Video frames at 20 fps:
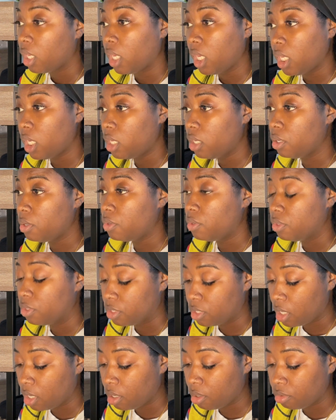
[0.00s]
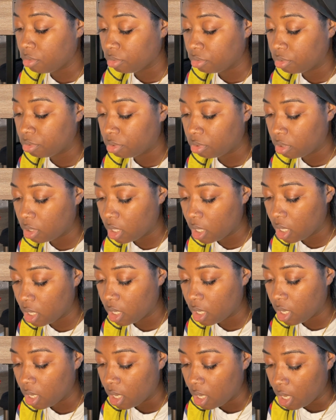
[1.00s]
Anywho, so
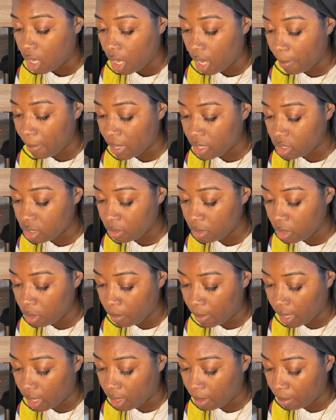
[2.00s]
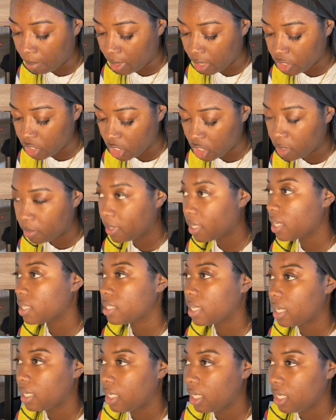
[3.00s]
I bought some new makeup brushes because
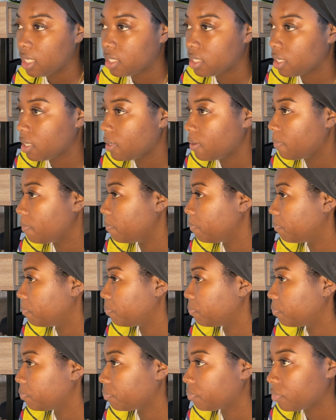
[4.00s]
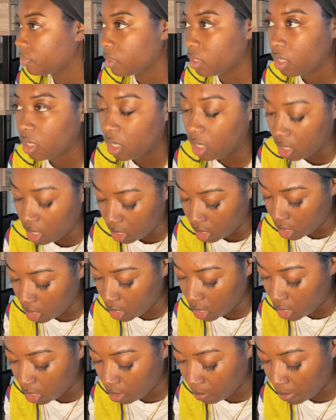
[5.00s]
I needed some. And I
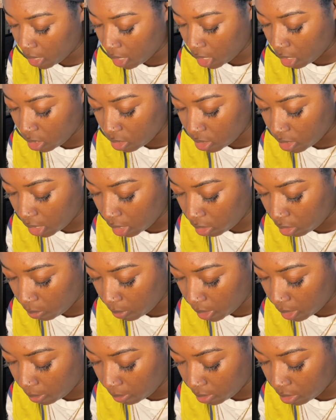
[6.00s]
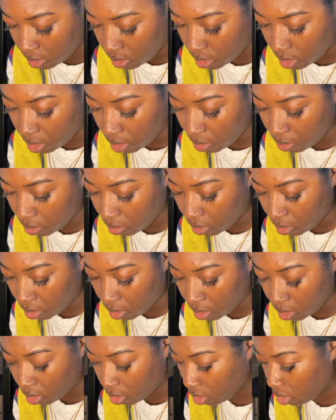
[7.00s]
needed my hair to stay out of the way. So
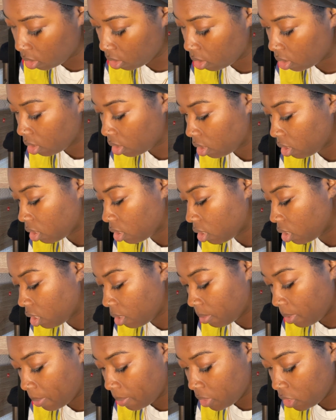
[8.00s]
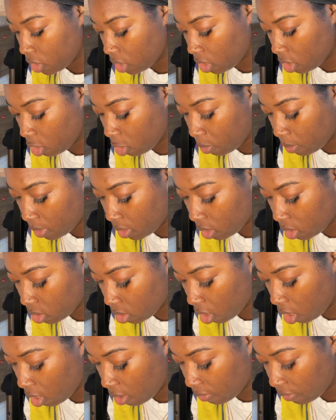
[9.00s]
I probably should have opened this
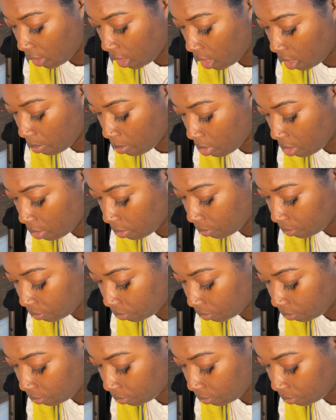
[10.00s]
off camera.